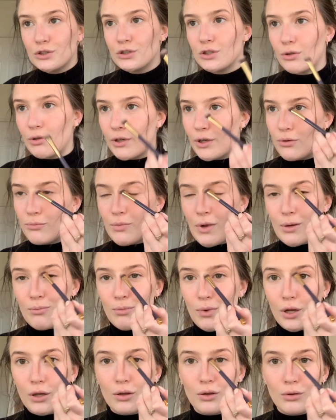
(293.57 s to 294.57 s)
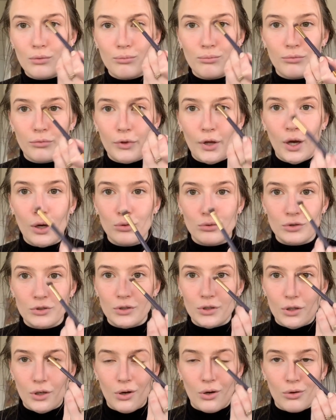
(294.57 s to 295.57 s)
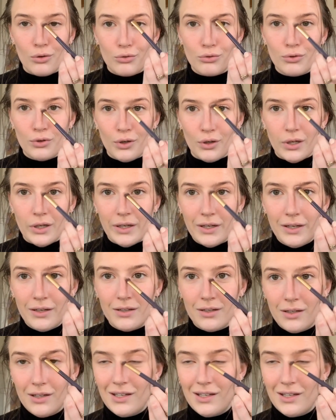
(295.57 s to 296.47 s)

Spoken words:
so I don't make my nose look all crooked.